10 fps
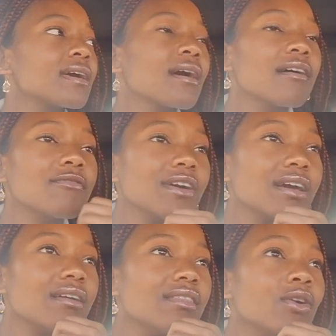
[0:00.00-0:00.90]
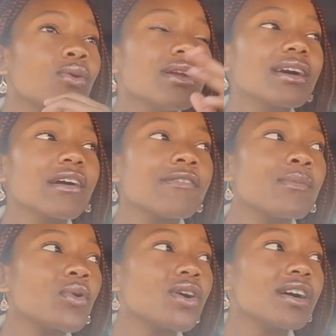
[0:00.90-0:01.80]
cafe, they call it a cafe
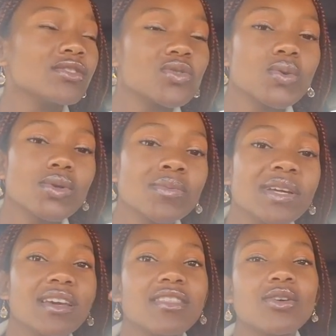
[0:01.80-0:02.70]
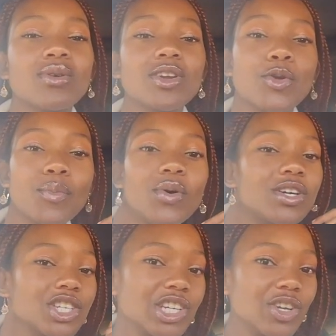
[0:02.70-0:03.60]
mocha at school, but here they call it a
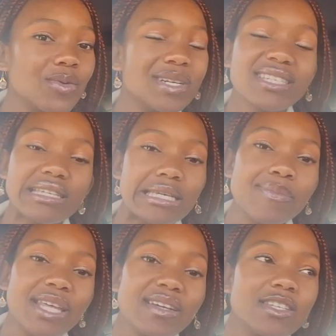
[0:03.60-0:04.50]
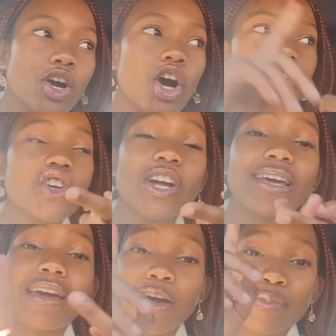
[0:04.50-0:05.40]
mochaccino, but it's the same thing. It's like a hot
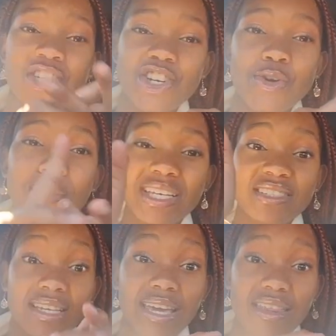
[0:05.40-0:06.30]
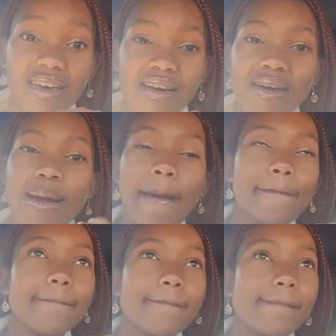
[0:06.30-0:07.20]
chocolate and cappuccino mixed together.
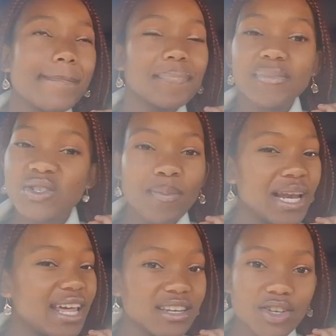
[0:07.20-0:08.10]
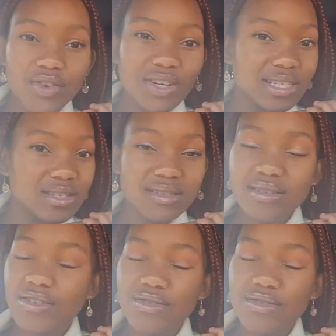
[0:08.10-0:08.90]
Splendorous